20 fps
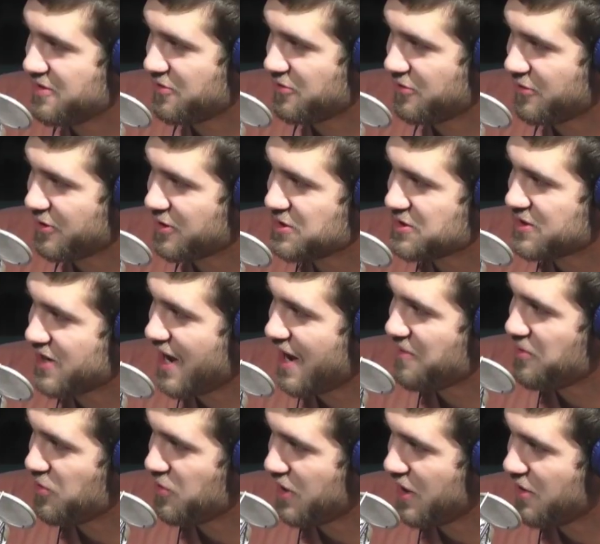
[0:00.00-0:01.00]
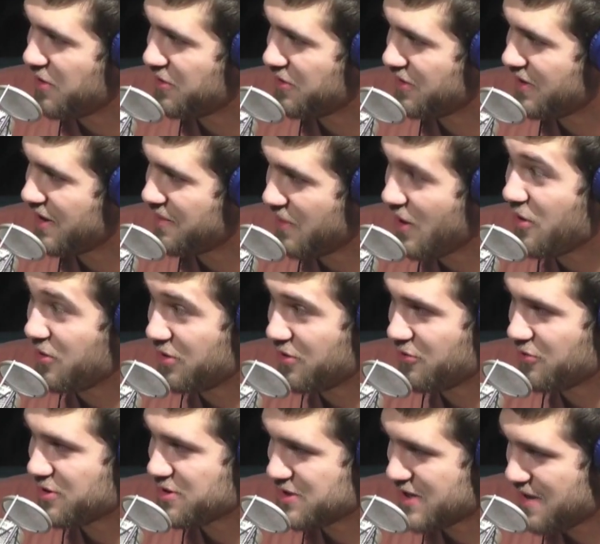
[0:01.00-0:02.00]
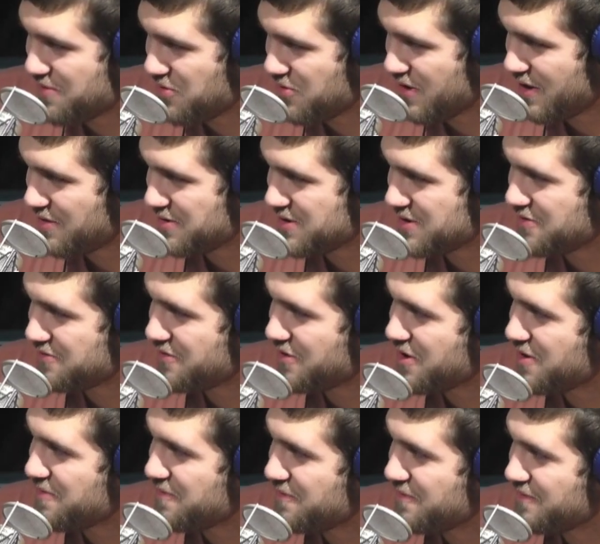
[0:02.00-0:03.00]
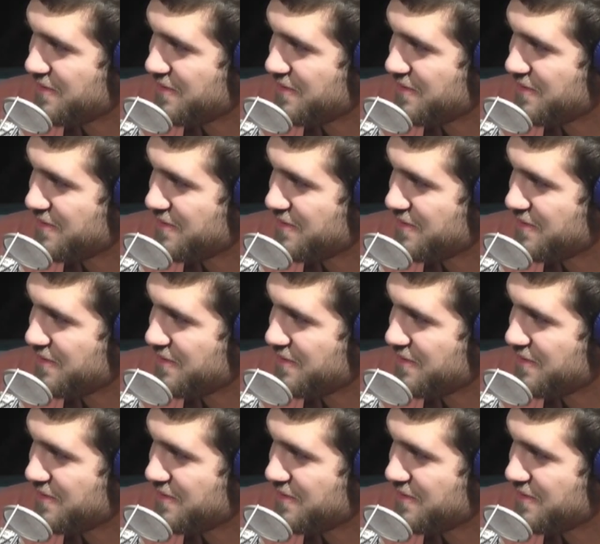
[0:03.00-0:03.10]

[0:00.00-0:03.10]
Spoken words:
first time you went out to the farm?